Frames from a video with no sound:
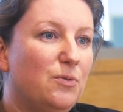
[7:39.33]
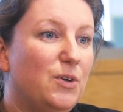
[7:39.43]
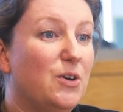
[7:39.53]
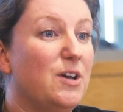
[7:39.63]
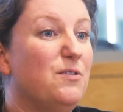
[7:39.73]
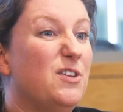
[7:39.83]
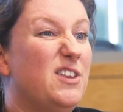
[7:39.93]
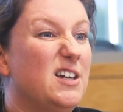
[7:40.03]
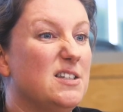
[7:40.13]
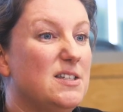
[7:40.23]
We're looking for
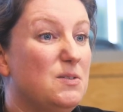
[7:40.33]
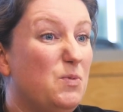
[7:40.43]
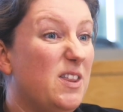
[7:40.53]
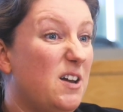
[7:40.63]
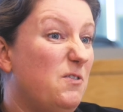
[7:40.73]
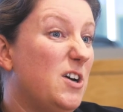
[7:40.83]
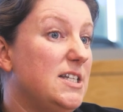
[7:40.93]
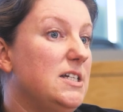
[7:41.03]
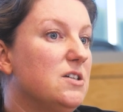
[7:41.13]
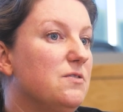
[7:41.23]
things where they've
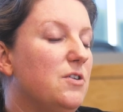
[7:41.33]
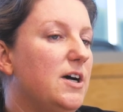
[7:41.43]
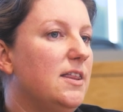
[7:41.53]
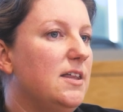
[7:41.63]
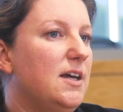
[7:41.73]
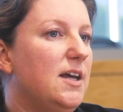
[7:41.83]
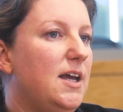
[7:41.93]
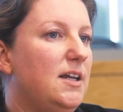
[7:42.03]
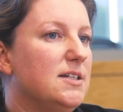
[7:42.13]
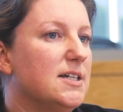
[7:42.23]
identified that
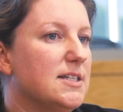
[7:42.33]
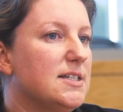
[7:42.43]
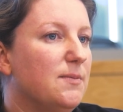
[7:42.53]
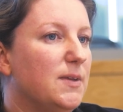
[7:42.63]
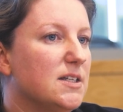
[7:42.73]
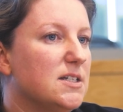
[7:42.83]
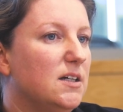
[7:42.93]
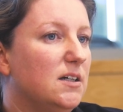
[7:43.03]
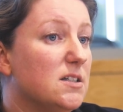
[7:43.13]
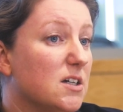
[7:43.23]
and done something
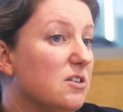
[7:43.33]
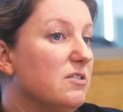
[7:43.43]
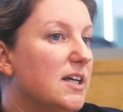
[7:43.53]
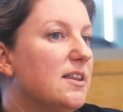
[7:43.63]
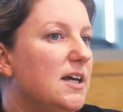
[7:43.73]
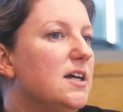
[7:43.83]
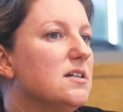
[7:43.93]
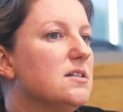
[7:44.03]
to correct that.